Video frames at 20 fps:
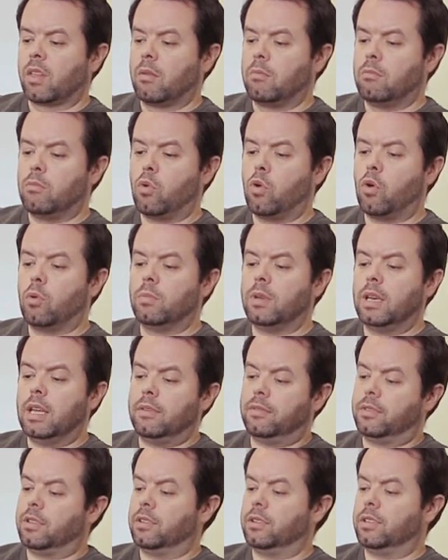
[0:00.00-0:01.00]
Maugham
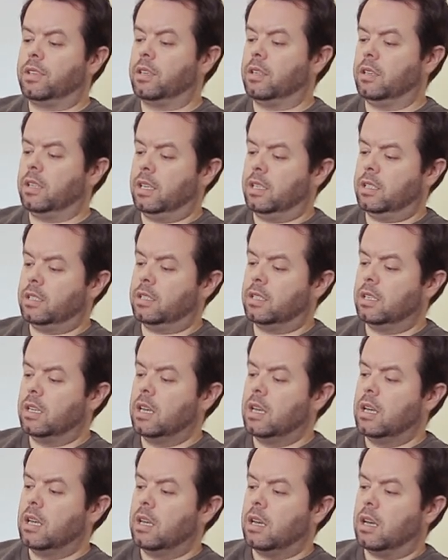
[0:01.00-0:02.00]
lived until his
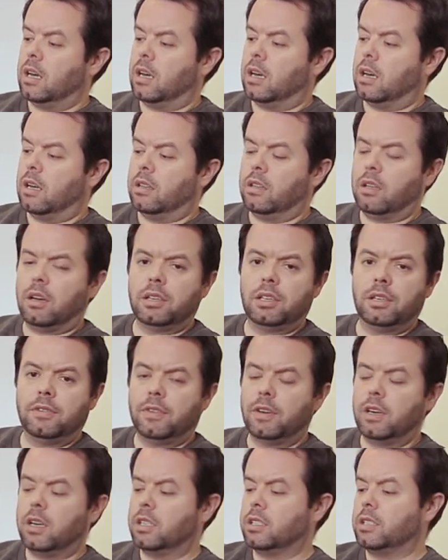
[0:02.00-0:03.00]

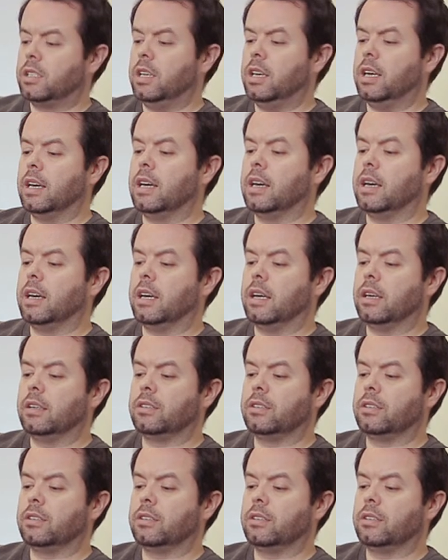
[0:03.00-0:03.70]
91st year,